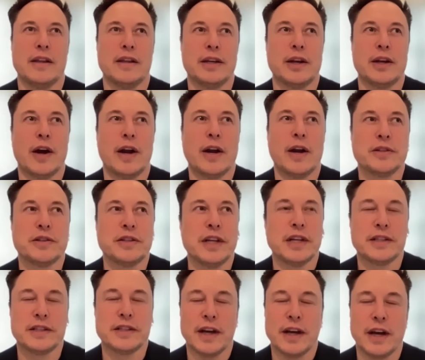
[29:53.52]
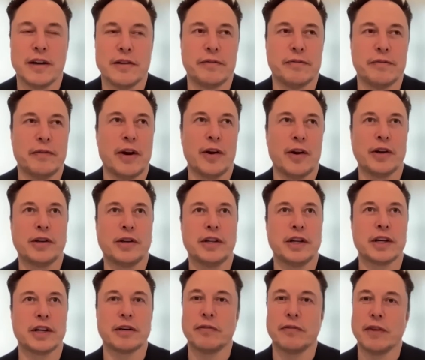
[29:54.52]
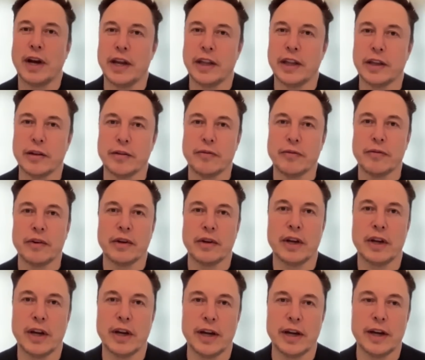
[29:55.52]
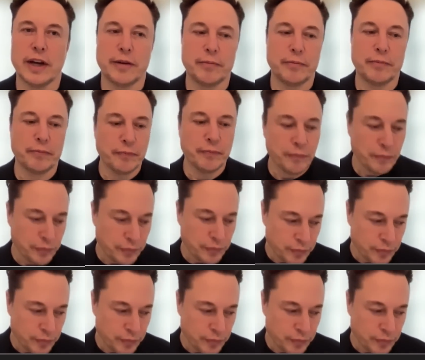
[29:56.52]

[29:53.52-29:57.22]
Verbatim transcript: you know, I don't see a ton of merit in combining them. Um,